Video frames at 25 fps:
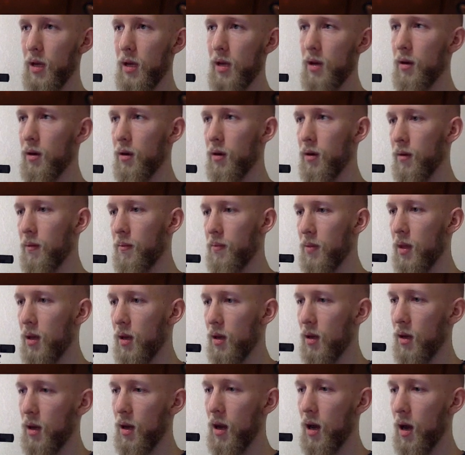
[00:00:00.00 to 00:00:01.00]
here,
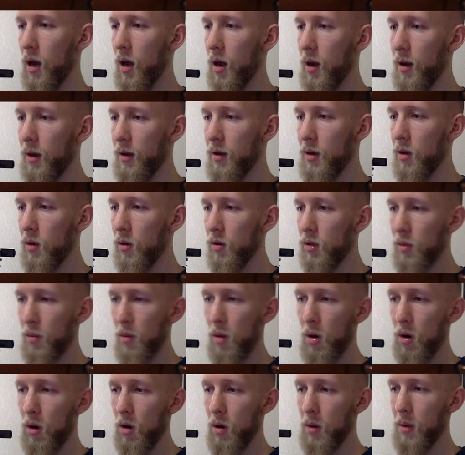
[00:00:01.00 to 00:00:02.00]
I know
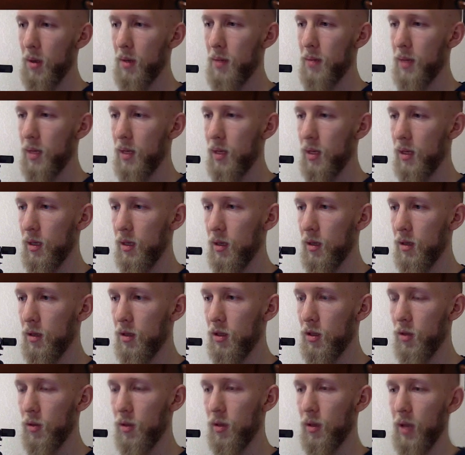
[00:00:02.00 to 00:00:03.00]
tomorrow I'm going to be
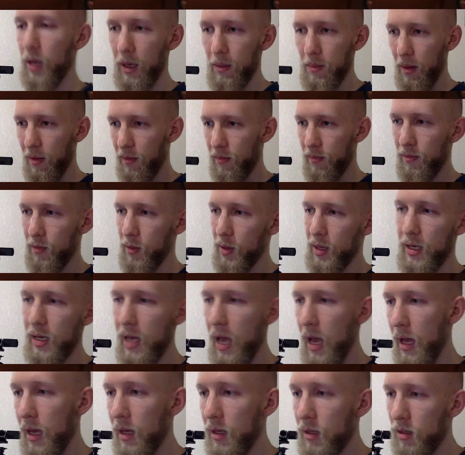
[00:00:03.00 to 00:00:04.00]
doing like my free
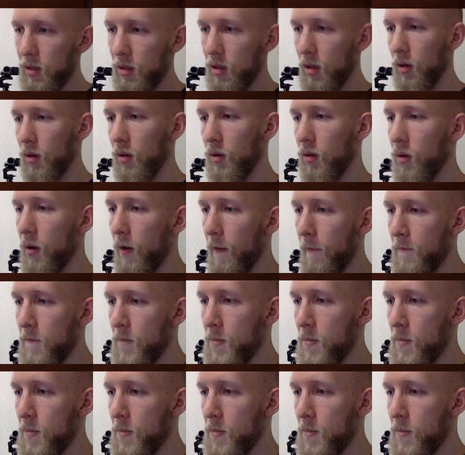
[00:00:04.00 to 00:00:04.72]
day, so